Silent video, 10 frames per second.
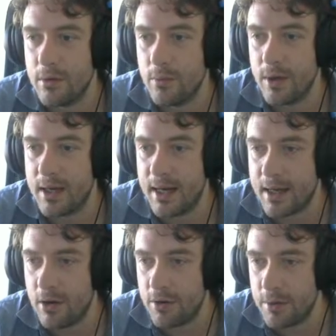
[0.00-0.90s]
we
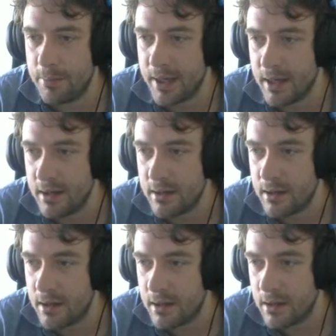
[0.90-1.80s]
click on a bit,
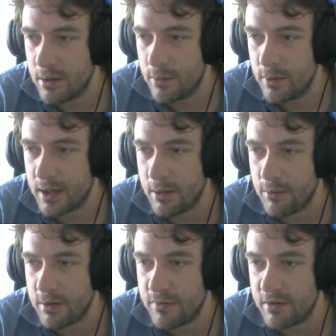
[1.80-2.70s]
we get
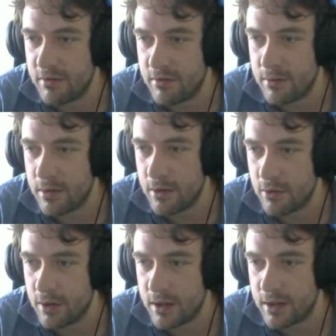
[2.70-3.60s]
rid of this
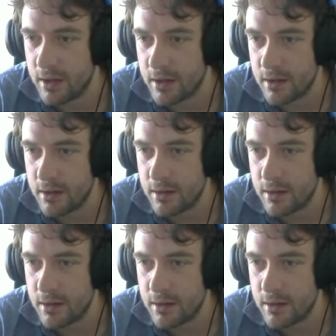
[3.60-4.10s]
annoying thing,